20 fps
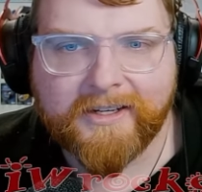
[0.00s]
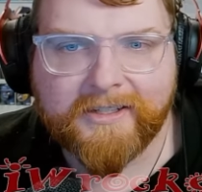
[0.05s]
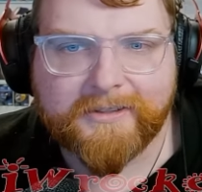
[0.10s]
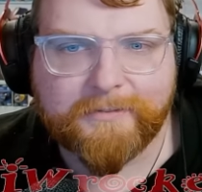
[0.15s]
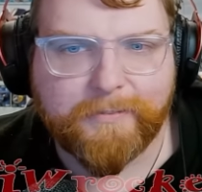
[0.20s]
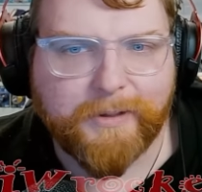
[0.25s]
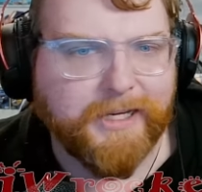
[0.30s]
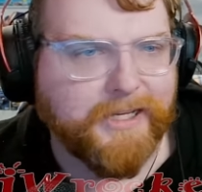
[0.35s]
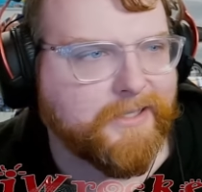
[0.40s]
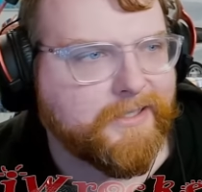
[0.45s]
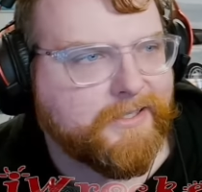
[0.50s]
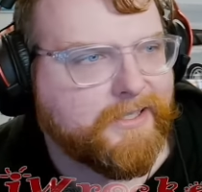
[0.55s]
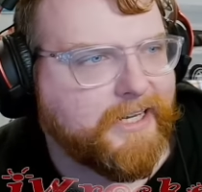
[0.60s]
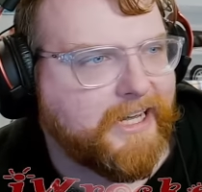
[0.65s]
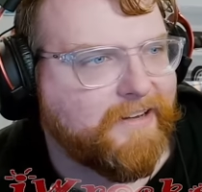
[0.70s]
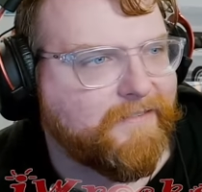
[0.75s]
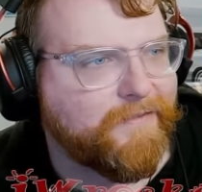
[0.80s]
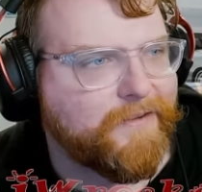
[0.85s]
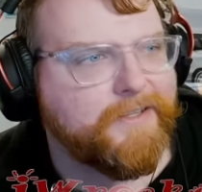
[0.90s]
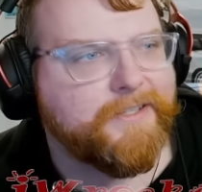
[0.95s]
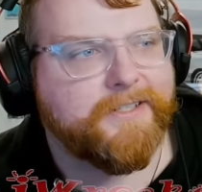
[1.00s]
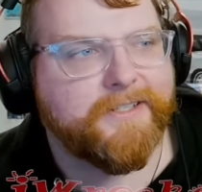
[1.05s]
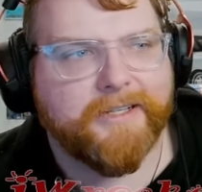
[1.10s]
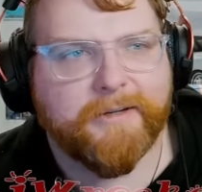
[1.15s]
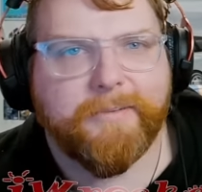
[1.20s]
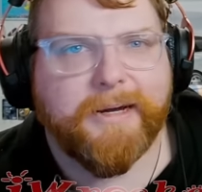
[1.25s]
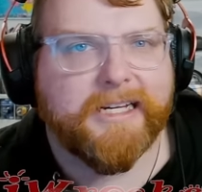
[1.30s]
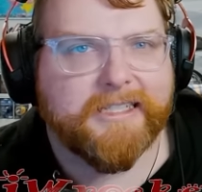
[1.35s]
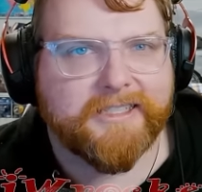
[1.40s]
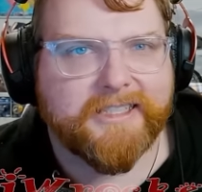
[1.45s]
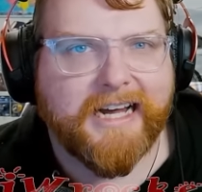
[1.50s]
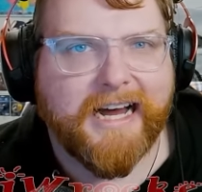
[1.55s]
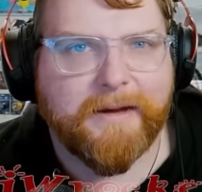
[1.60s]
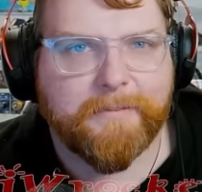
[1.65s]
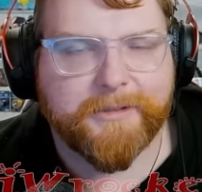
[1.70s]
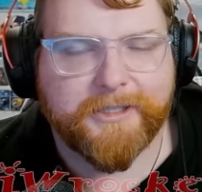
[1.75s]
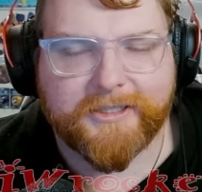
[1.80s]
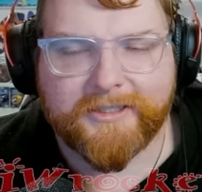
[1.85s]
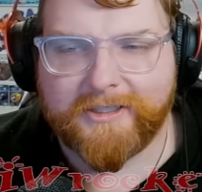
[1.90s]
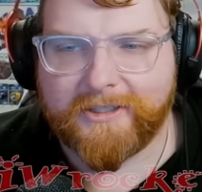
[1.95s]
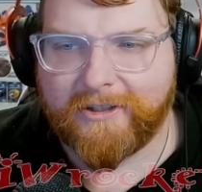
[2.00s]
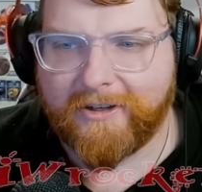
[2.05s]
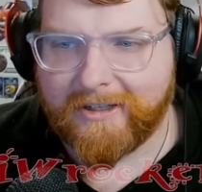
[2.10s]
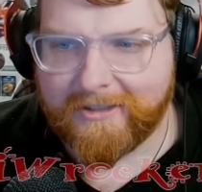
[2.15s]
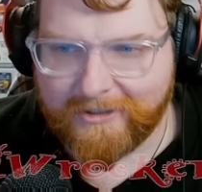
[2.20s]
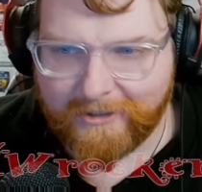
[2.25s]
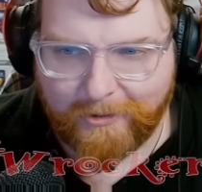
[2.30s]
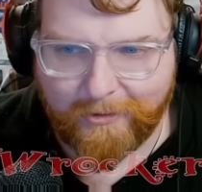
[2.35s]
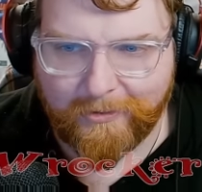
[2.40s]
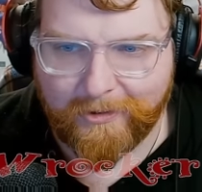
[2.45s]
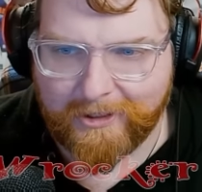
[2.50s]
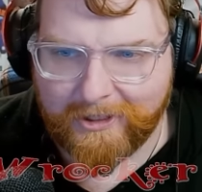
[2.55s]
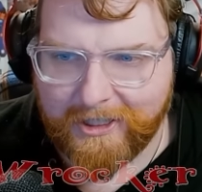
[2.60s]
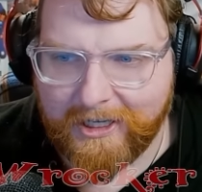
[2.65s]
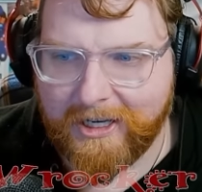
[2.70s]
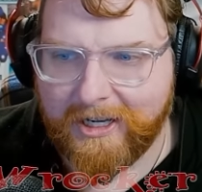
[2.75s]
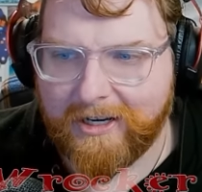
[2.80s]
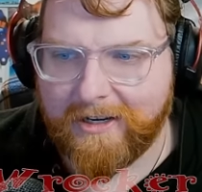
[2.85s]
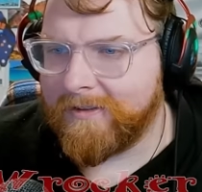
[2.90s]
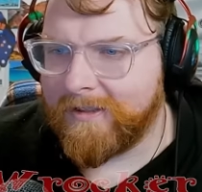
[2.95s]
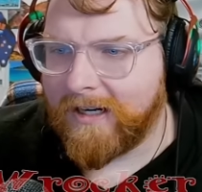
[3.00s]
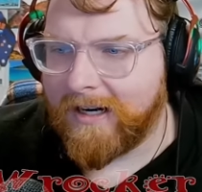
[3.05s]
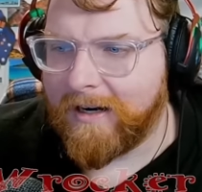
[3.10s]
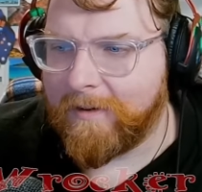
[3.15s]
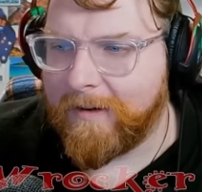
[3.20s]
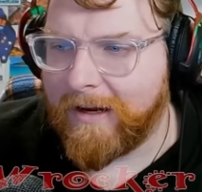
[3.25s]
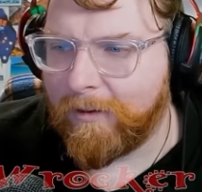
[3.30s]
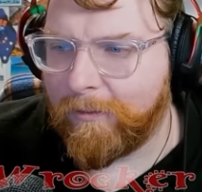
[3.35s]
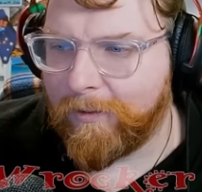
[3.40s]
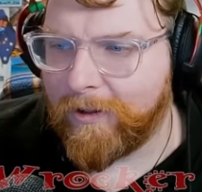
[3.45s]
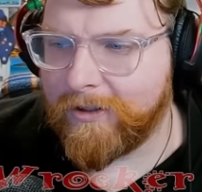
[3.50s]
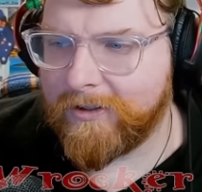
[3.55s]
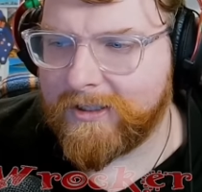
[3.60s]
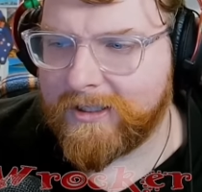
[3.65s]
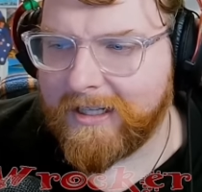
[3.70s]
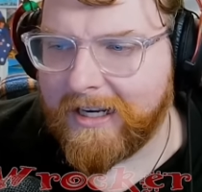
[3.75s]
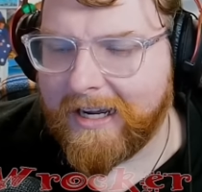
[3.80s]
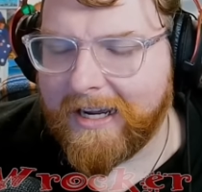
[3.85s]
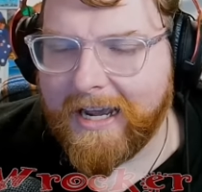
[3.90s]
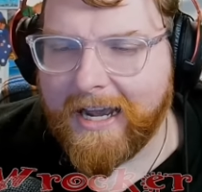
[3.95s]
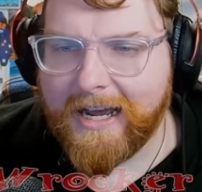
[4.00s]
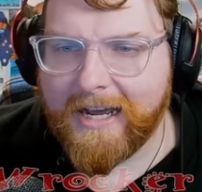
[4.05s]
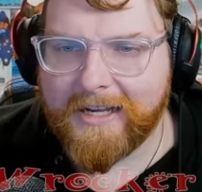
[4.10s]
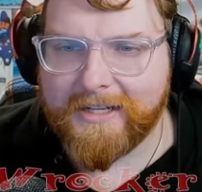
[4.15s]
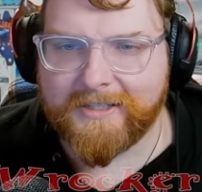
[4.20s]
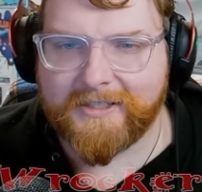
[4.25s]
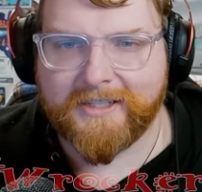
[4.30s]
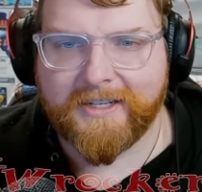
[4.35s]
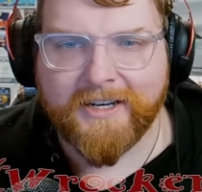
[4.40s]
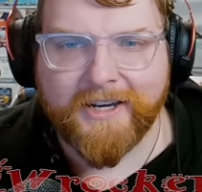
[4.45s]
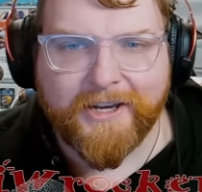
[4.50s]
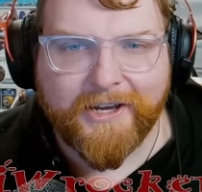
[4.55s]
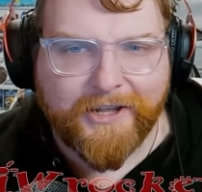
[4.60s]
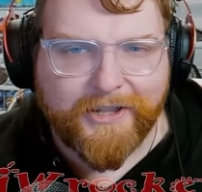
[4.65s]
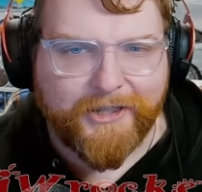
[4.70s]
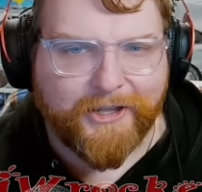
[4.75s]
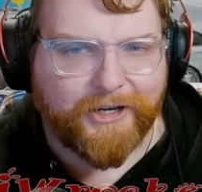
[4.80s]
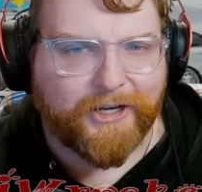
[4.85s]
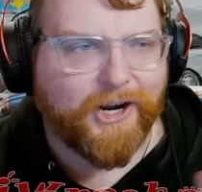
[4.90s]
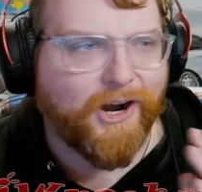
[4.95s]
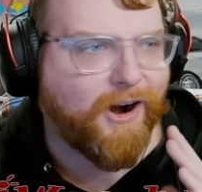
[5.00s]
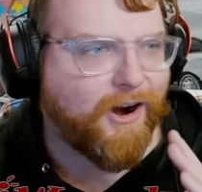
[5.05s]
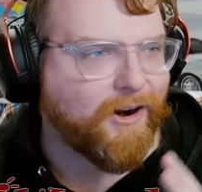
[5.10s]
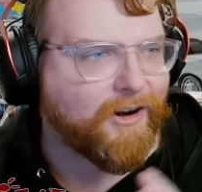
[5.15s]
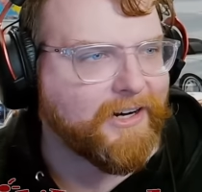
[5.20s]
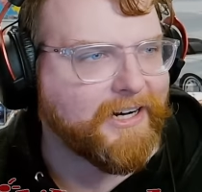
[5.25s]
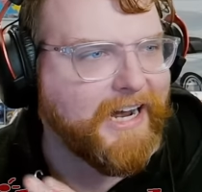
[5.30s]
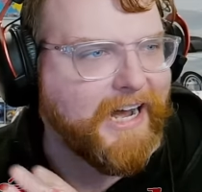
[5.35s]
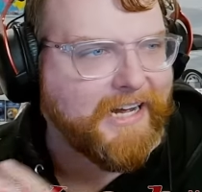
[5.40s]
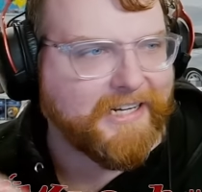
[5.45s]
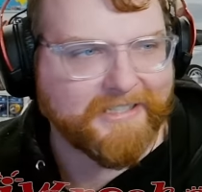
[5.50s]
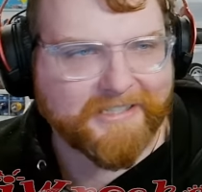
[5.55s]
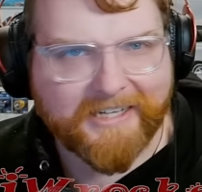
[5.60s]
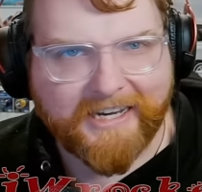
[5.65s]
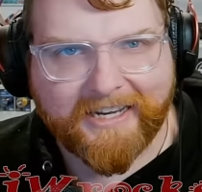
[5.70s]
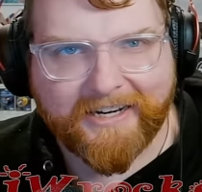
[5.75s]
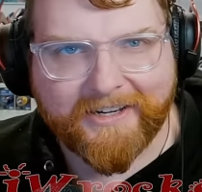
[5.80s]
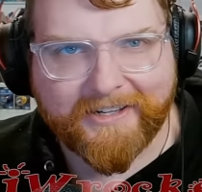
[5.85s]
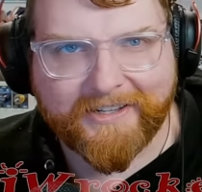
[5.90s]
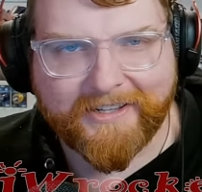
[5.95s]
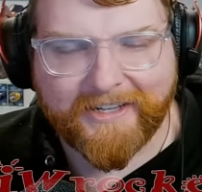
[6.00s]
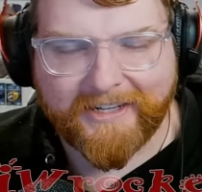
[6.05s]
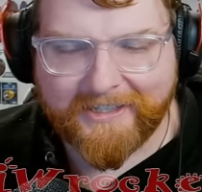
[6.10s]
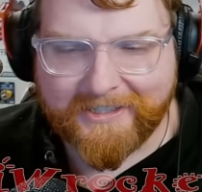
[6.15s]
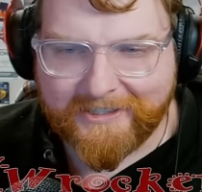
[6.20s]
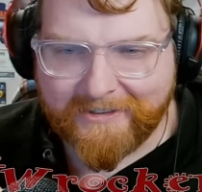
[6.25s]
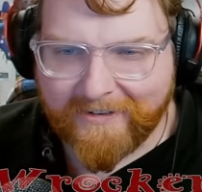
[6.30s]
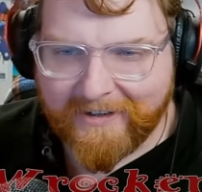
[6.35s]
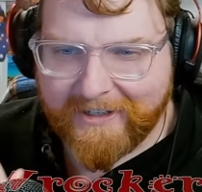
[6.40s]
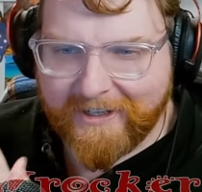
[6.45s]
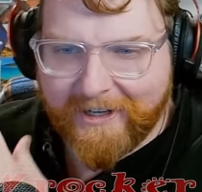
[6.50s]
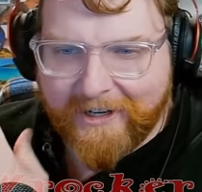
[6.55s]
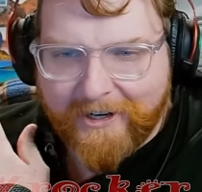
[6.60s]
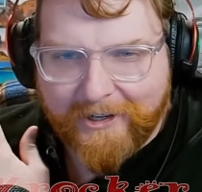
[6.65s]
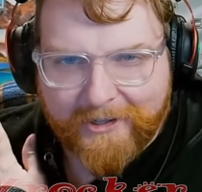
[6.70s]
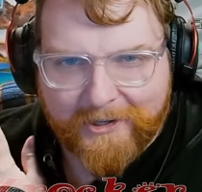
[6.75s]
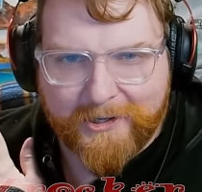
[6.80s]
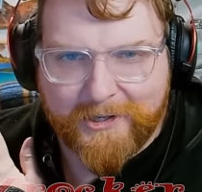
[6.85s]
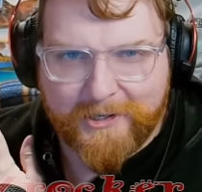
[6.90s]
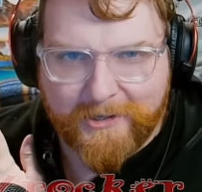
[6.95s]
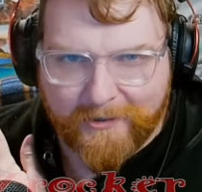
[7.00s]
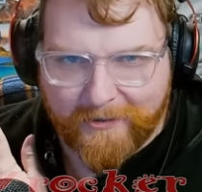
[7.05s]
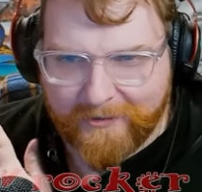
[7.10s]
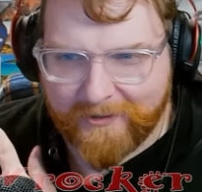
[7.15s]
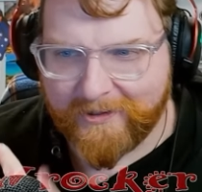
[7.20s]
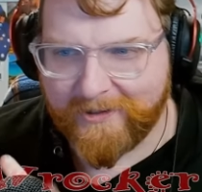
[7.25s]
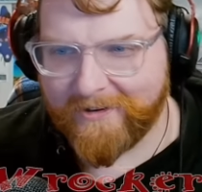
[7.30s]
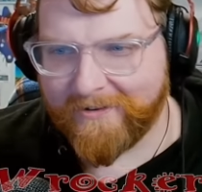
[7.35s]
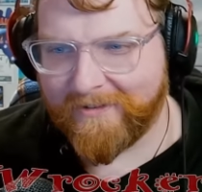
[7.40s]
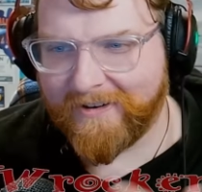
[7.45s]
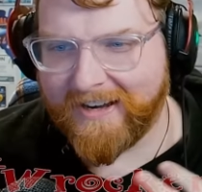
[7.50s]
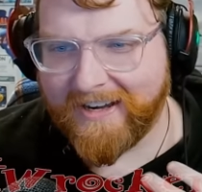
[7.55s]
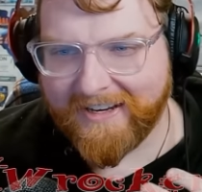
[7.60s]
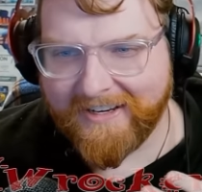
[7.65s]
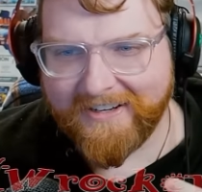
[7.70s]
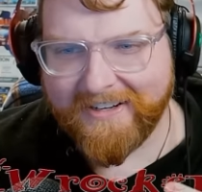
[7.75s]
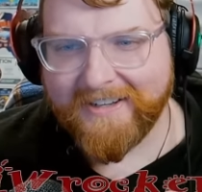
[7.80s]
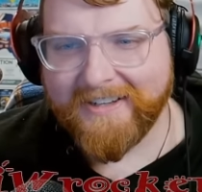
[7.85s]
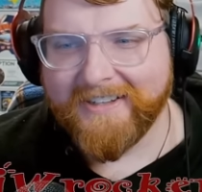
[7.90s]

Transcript: being safe is the best option. So I totally get it. I will say, as the car guy side of things, so on the other shoulder, right,